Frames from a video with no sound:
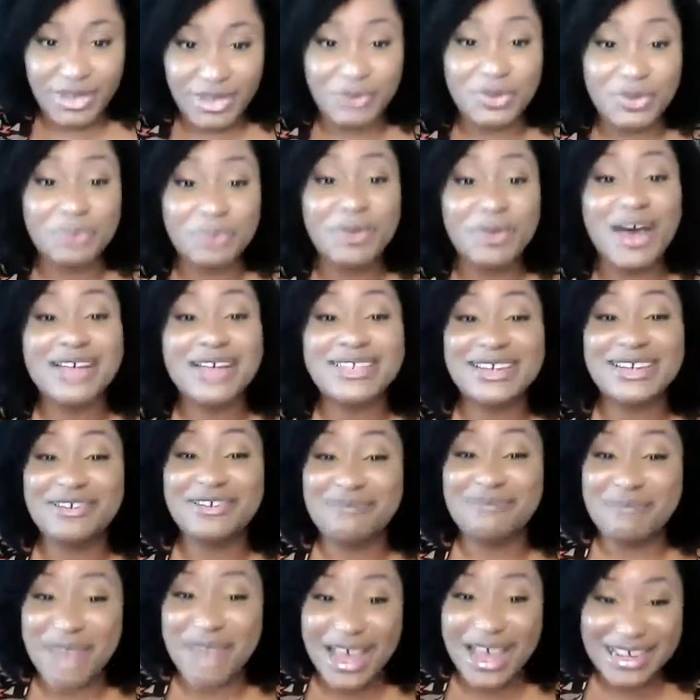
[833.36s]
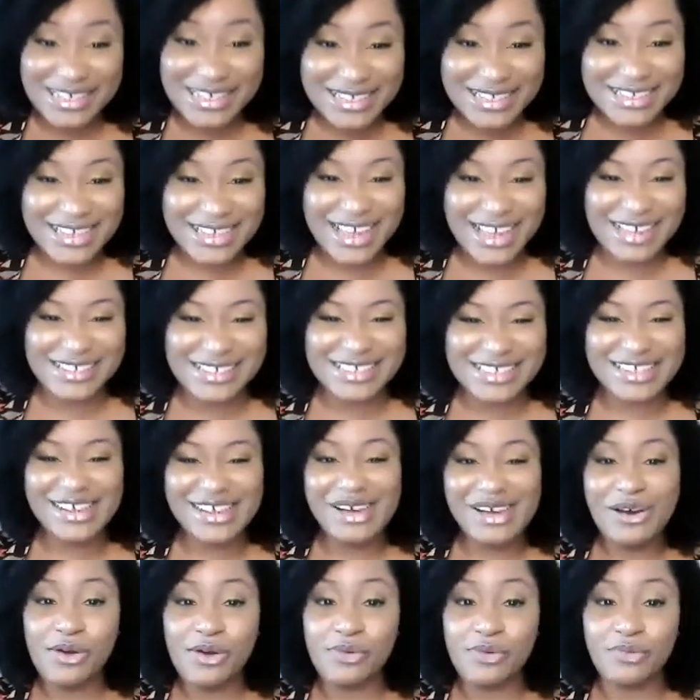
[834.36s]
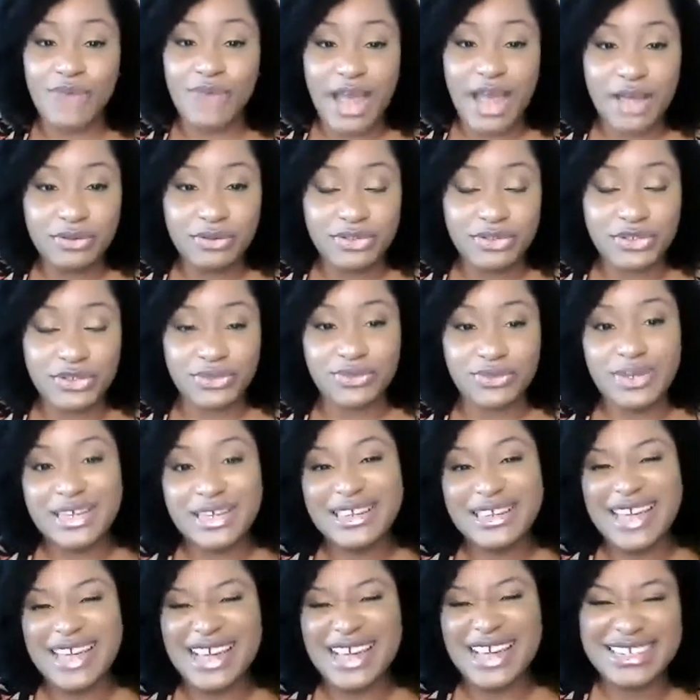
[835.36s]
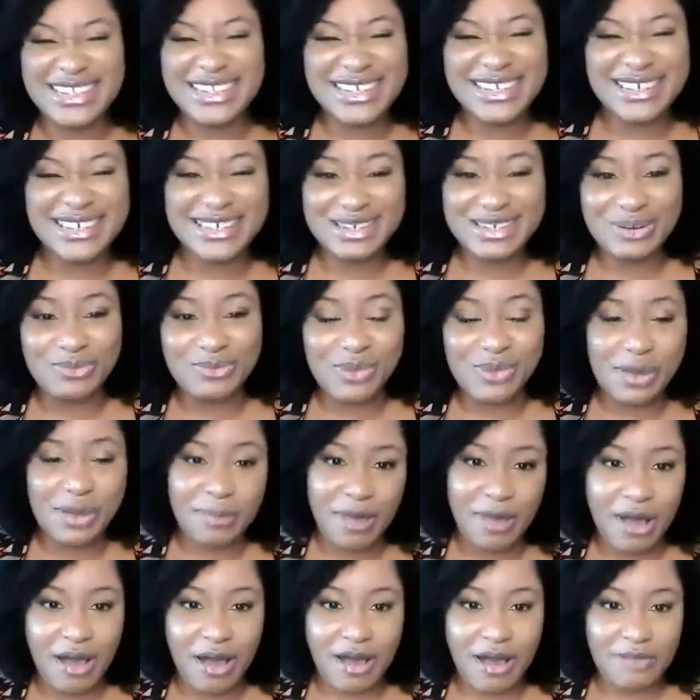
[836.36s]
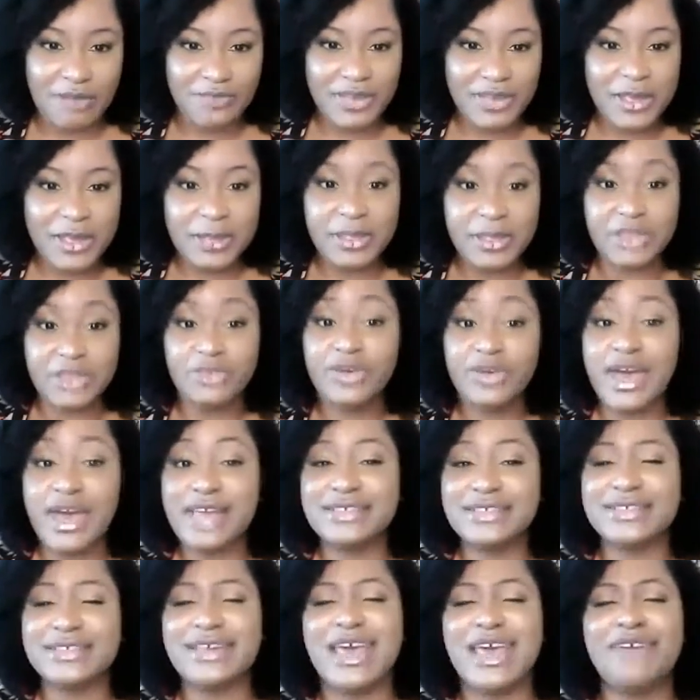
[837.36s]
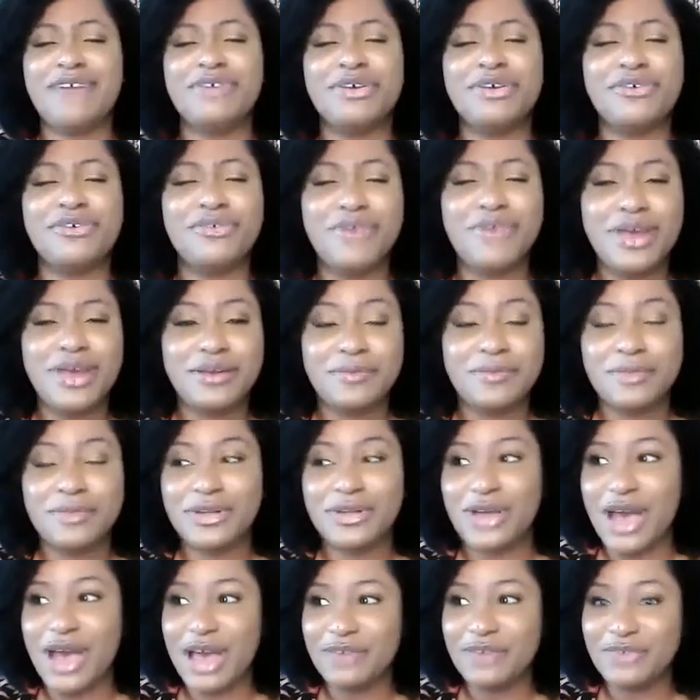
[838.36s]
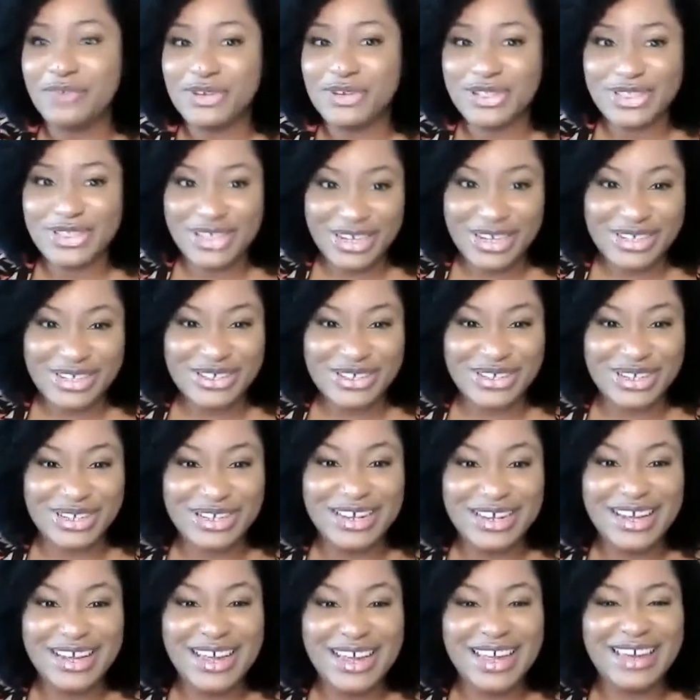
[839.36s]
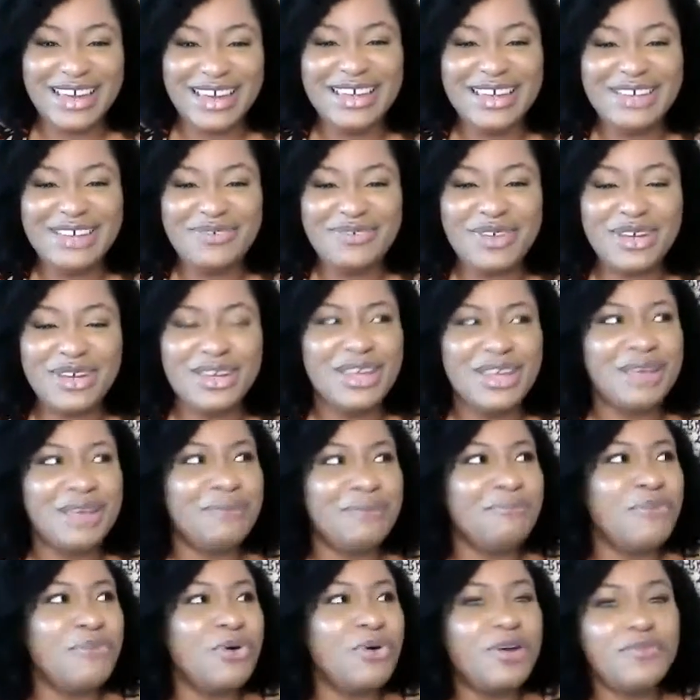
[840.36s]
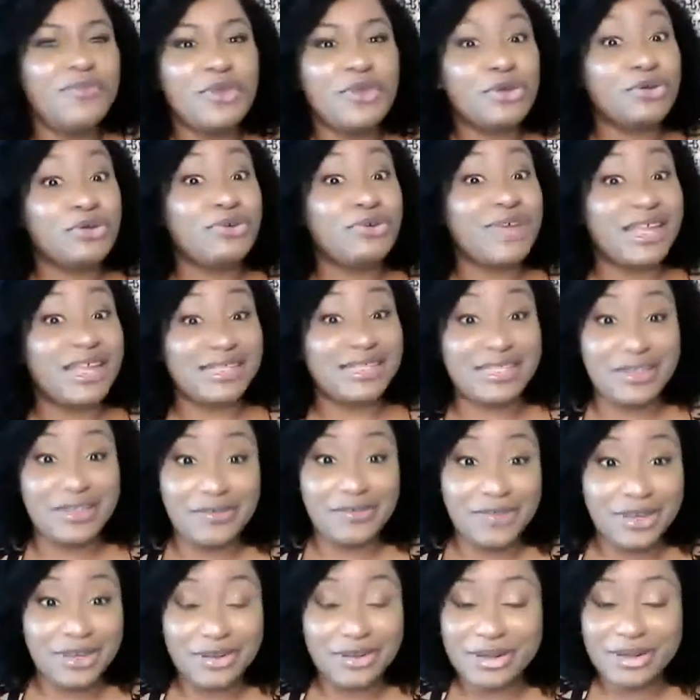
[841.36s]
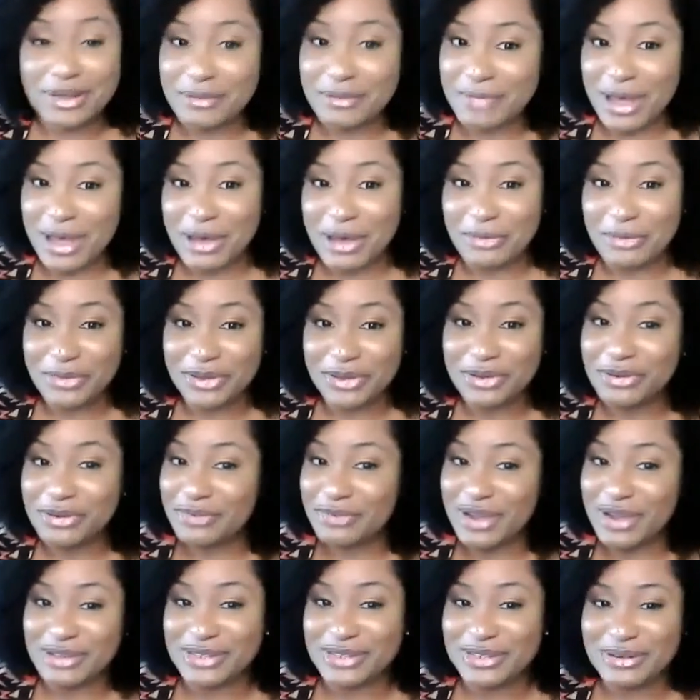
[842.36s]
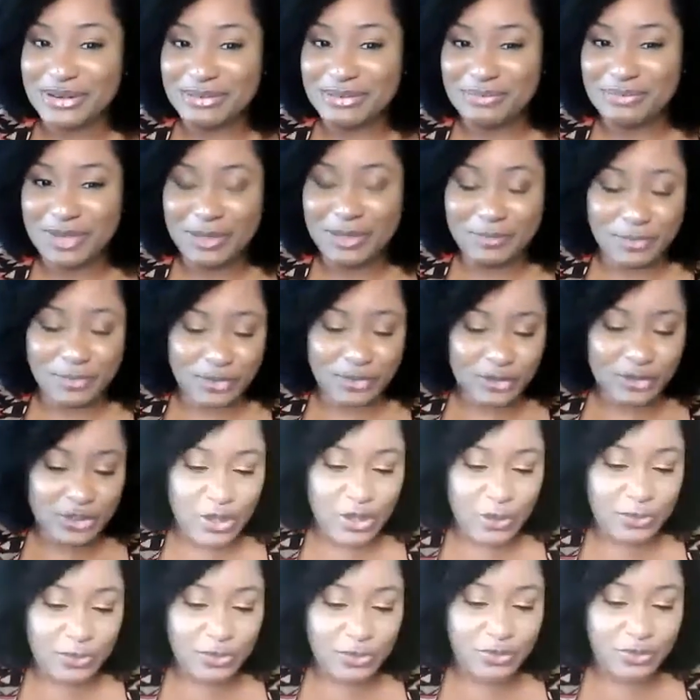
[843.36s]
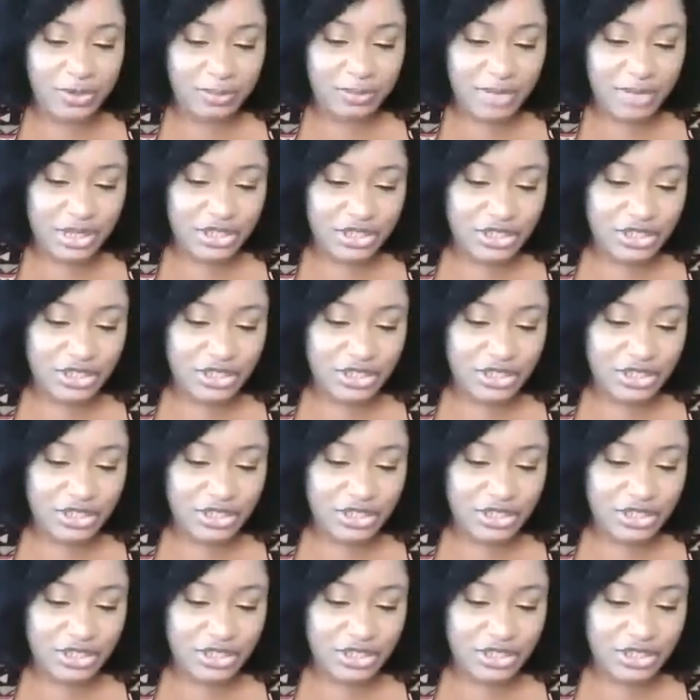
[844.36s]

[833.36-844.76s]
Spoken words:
with positive mindsets around you, that tends to rub off, and you guys can have incredible conversation, and even more of your creativity will come out when you're around certain people. So you want to make